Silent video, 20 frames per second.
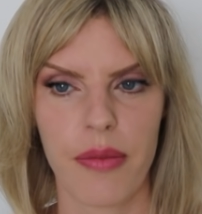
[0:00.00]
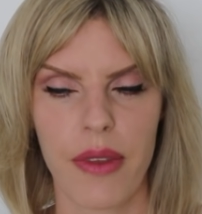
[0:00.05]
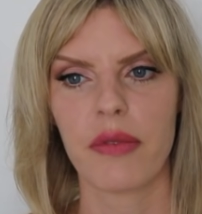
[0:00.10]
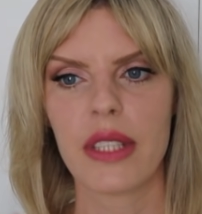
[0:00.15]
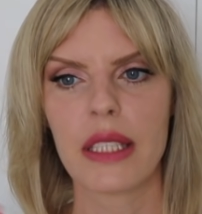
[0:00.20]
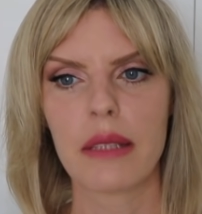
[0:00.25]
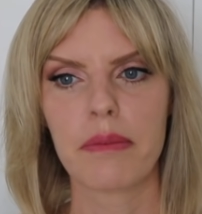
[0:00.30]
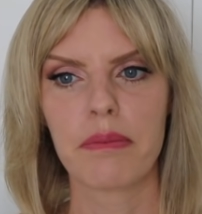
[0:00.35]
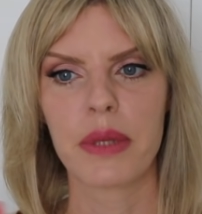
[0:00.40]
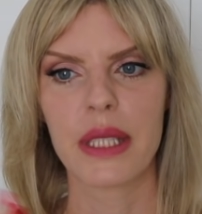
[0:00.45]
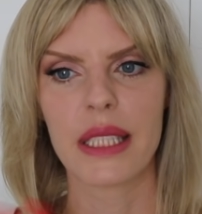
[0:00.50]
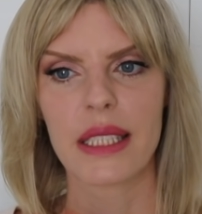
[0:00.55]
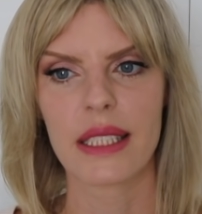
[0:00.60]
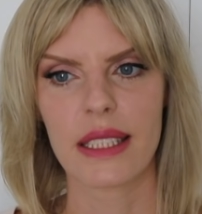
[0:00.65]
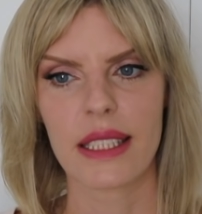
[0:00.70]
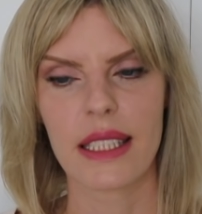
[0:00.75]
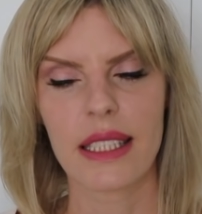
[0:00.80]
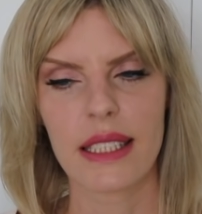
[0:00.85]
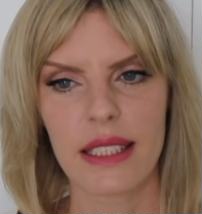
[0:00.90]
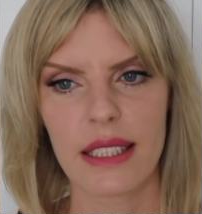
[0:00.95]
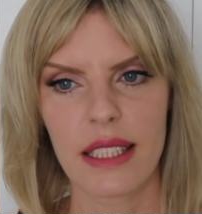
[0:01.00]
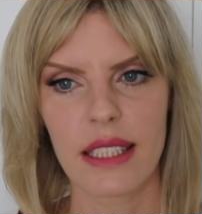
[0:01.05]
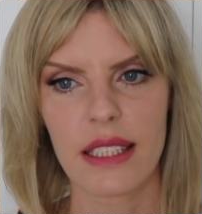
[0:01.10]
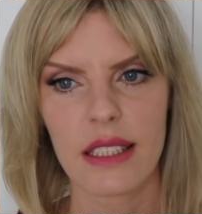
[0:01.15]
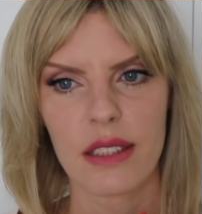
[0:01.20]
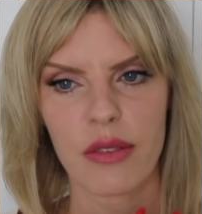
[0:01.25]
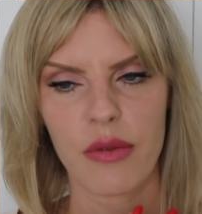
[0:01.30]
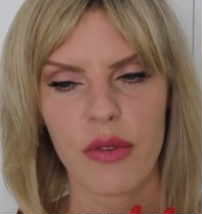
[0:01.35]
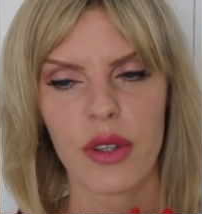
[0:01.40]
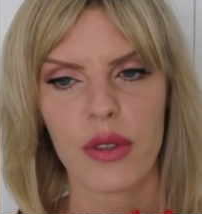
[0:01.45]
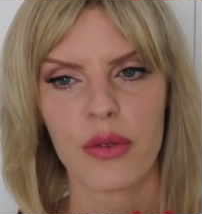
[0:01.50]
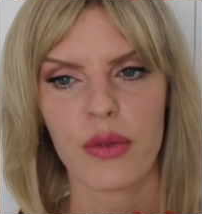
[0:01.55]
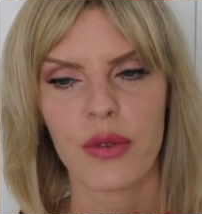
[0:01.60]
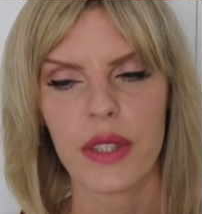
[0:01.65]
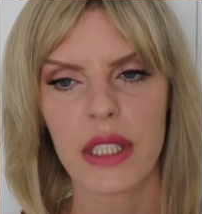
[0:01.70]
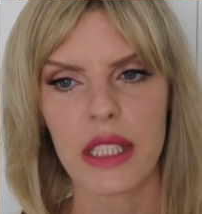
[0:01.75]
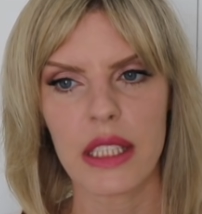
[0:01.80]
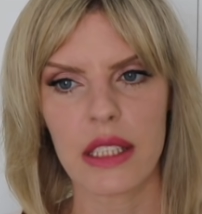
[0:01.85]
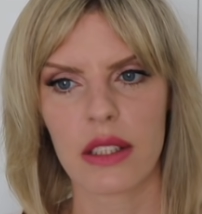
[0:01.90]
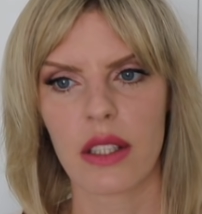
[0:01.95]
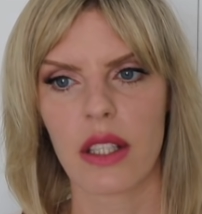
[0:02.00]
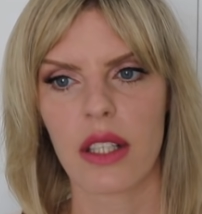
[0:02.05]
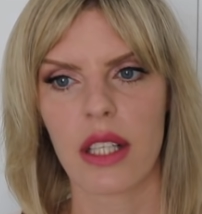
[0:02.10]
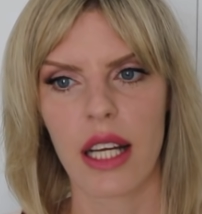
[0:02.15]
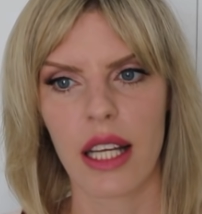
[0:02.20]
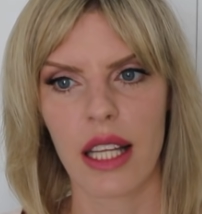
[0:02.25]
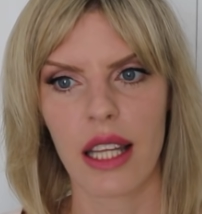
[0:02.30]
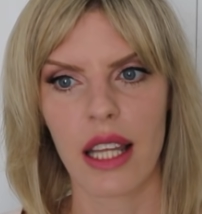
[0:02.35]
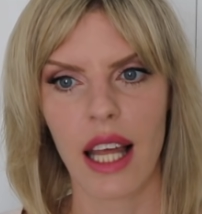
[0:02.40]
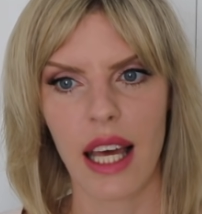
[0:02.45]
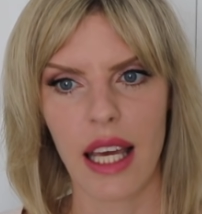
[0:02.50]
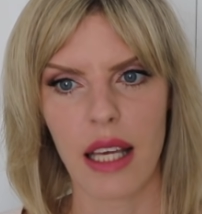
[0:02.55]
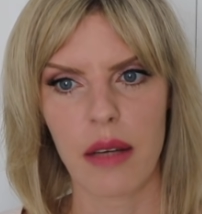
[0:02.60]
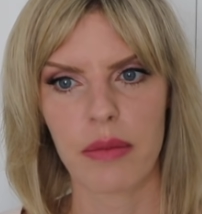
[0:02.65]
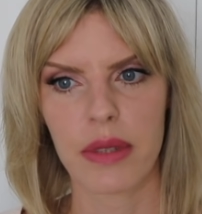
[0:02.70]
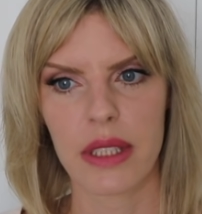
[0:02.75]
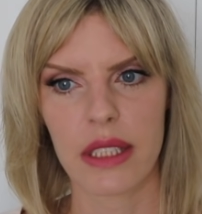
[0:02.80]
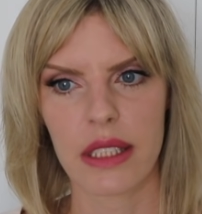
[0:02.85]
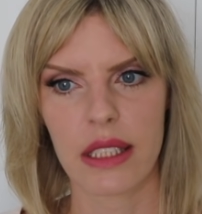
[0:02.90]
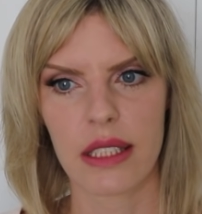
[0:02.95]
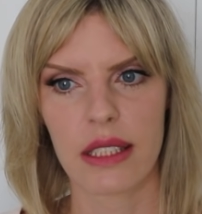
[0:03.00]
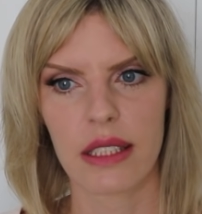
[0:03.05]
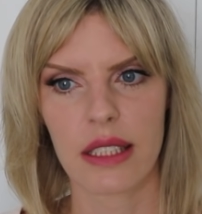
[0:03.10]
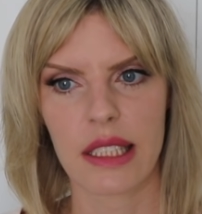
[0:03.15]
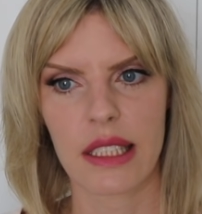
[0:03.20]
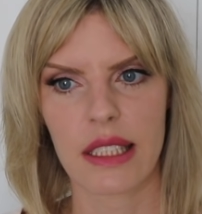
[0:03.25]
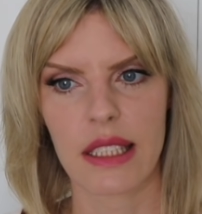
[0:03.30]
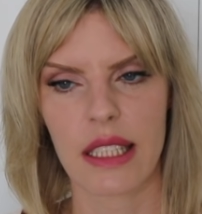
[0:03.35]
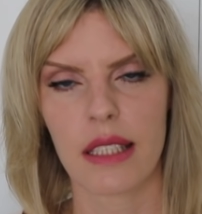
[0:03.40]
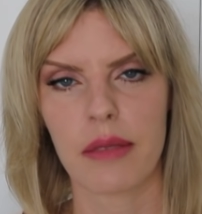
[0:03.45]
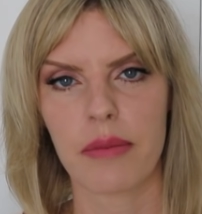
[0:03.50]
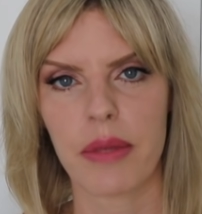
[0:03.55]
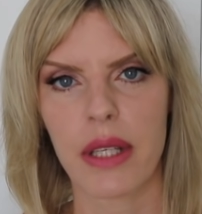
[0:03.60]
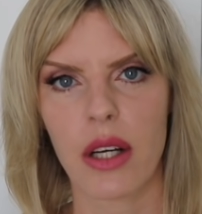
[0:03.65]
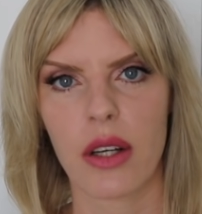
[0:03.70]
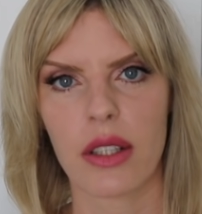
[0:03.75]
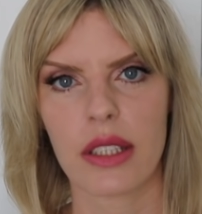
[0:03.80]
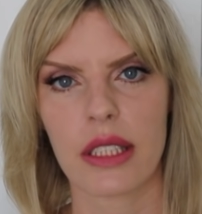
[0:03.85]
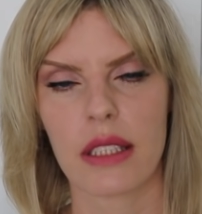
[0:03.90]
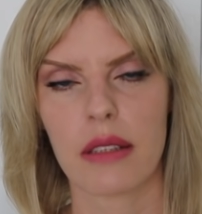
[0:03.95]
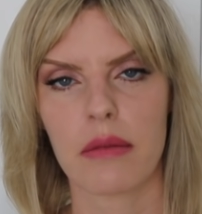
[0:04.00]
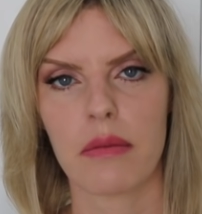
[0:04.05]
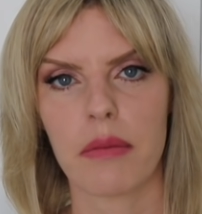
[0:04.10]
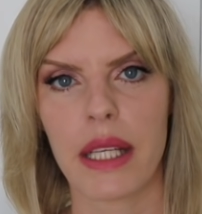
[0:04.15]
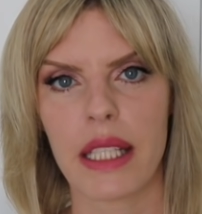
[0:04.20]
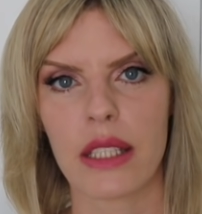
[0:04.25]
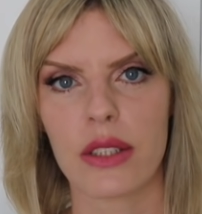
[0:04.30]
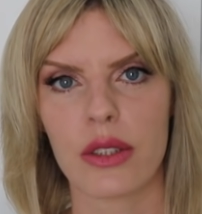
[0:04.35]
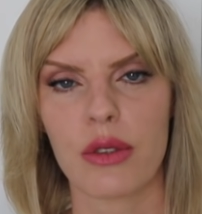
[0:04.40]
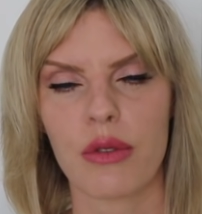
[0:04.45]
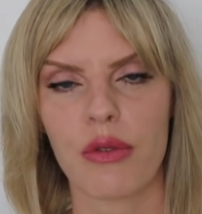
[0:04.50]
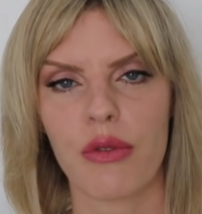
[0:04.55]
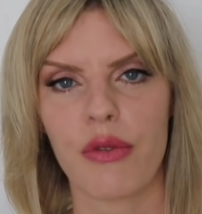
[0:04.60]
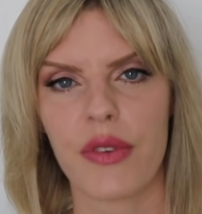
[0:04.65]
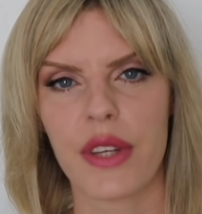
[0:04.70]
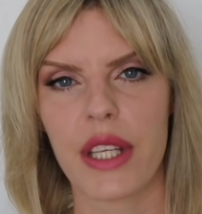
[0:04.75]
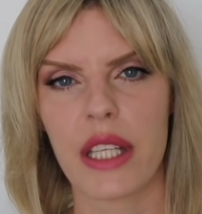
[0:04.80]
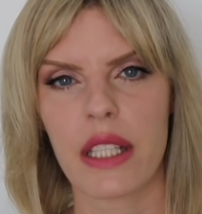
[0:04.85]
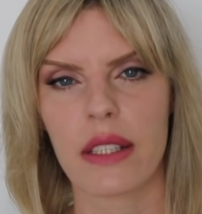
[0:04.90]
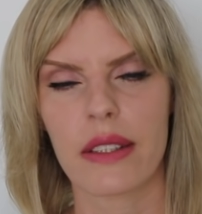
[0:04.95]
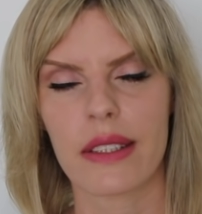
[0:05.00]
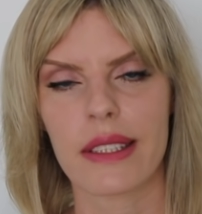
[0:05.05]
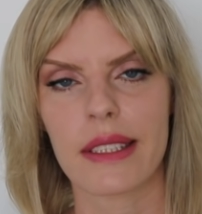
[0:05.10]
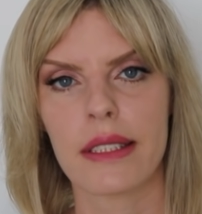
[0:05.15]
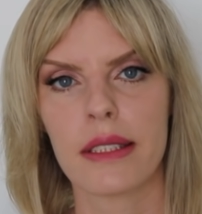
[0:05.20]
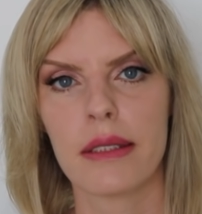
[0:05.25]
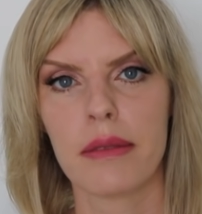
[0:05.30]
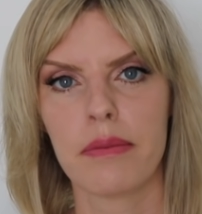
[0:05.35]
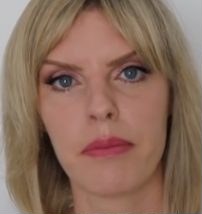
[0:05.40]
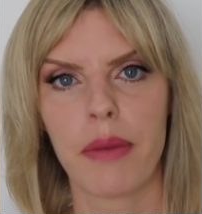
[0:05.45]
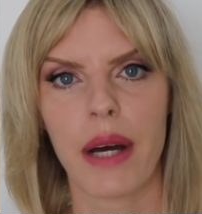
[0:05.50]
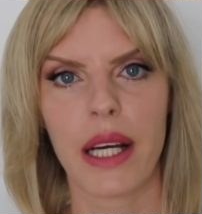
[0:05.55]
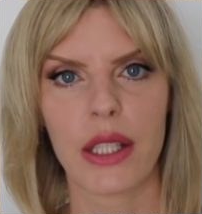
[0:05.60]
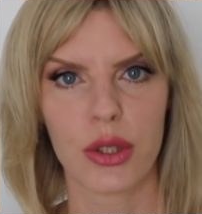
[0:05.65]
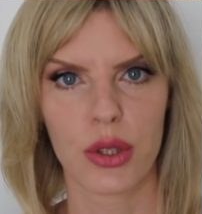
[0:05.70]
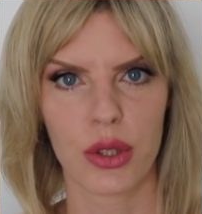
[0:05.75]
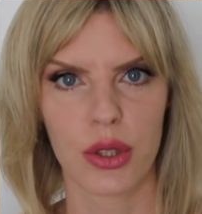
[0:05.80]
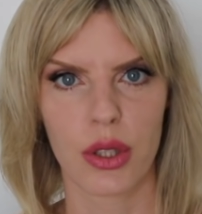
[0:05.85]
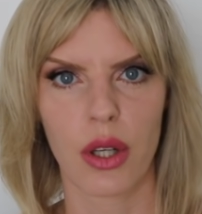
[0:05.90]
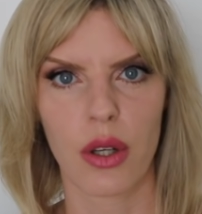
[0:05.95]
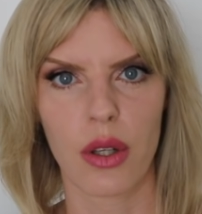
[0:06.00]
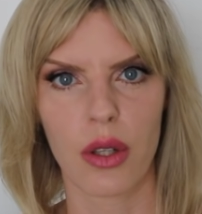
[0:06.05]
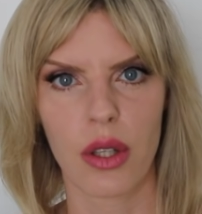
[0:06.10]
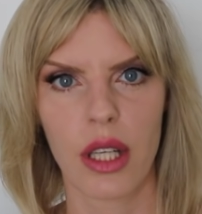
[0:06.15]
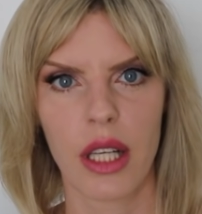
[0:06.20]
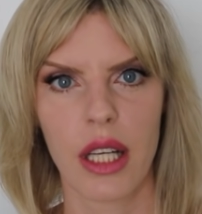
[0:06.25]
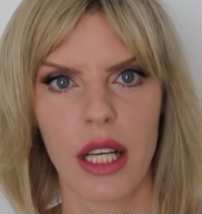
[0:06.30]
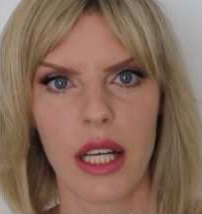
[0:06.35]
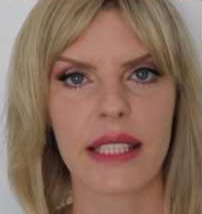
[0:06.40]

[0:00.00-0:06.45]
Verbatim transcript: With persistence, the reason I like persistence is because it makes you feel special.